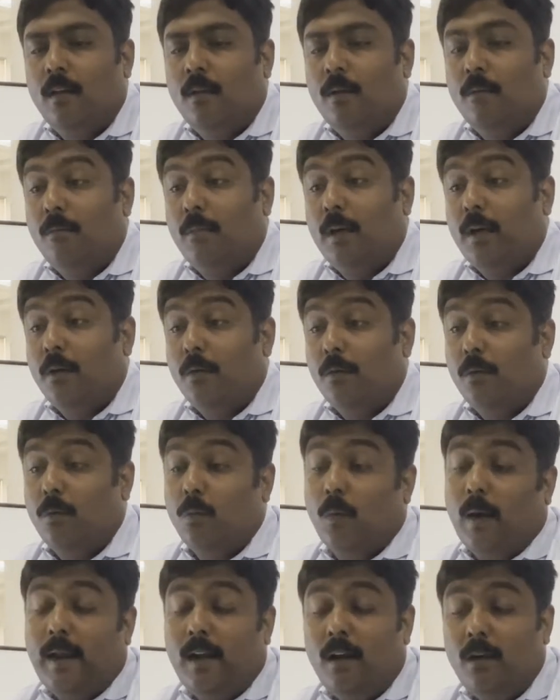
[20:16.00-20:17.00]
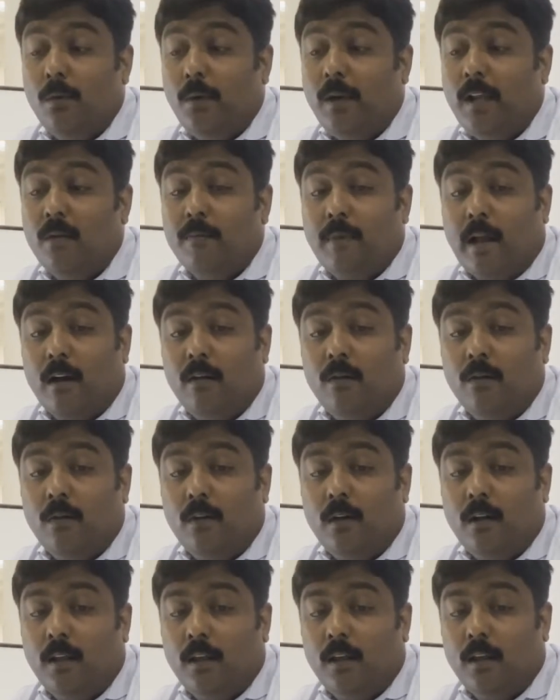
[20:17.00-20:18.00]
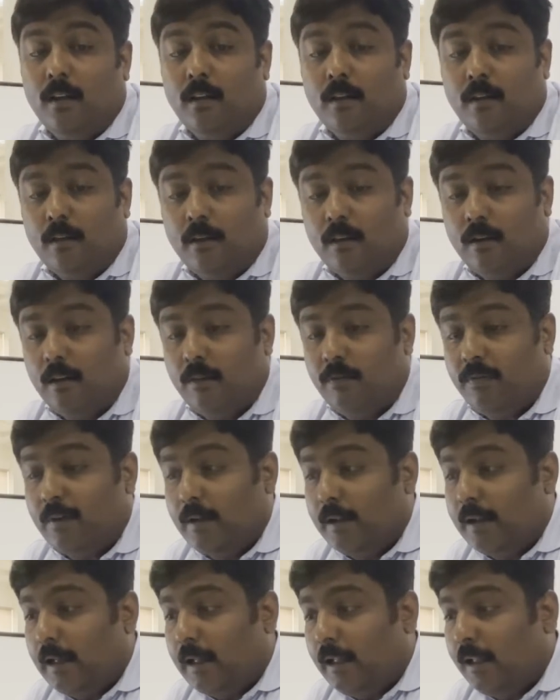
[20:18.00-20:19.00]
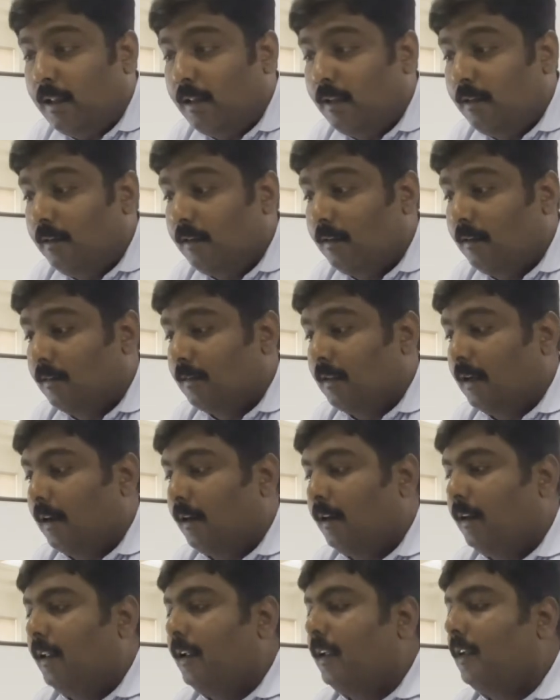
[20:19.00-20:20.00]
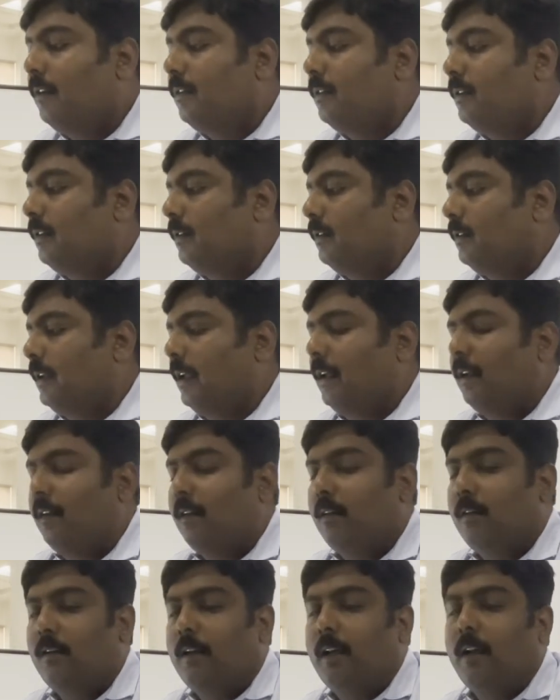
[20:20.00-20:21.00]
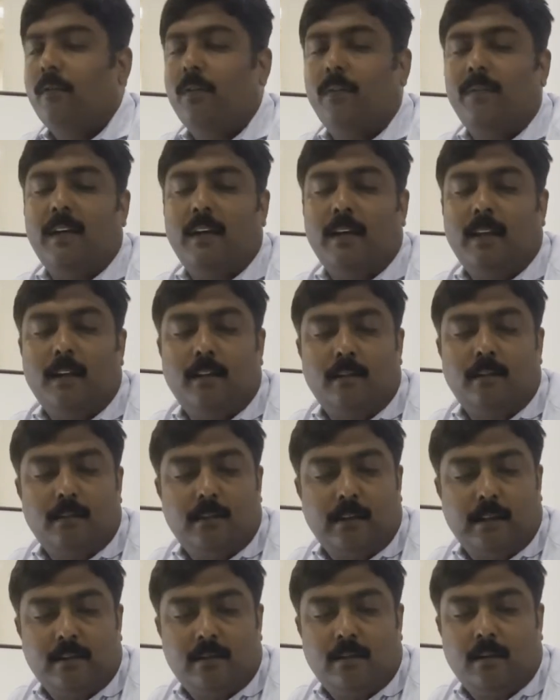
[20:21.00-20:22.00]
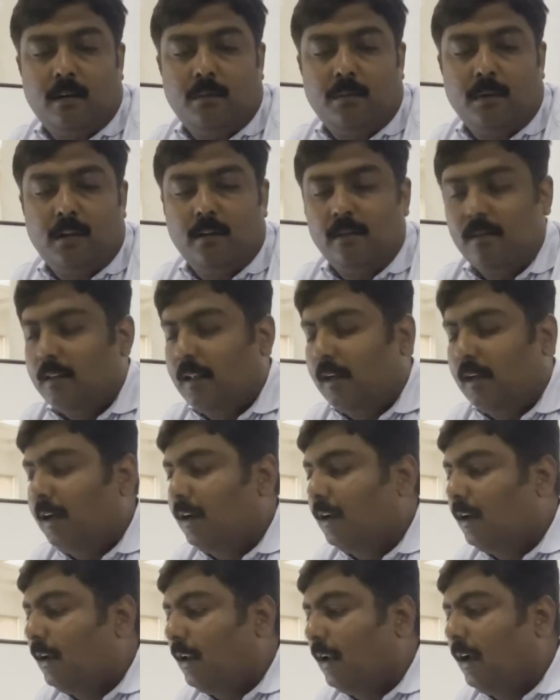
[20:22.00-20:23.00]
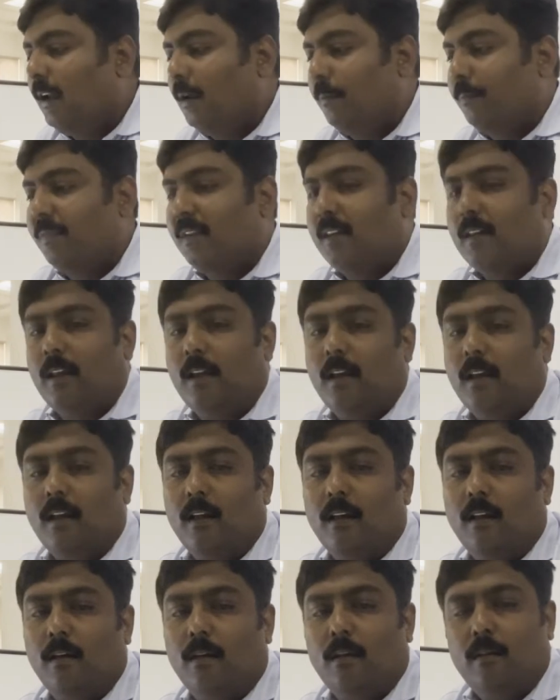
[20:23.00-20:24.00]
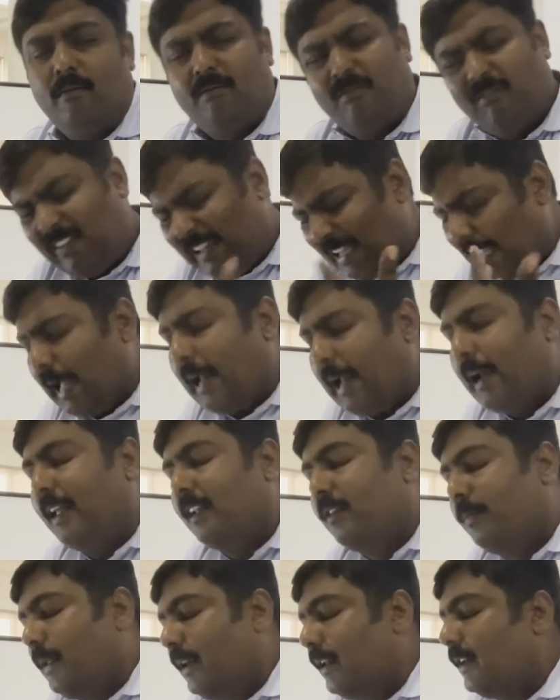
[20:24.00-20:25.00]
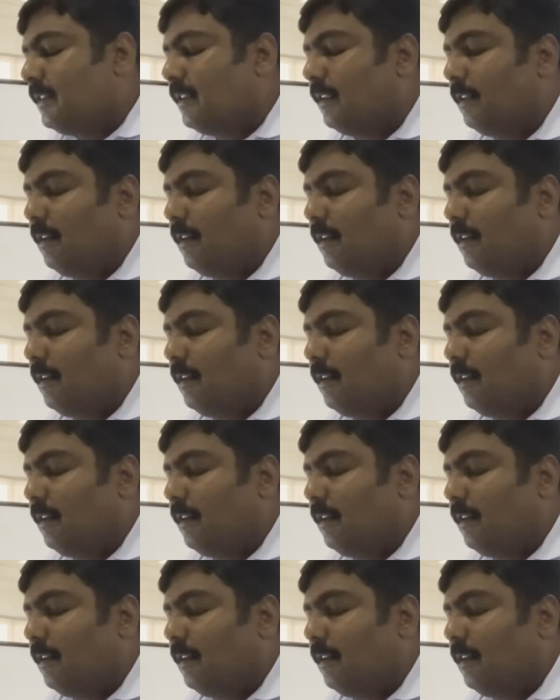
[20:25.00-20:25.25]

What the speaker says: But while doing manually, if a guy suddenly gives, say, 10-15 cases extra means, then it will held up. Say, we had experience.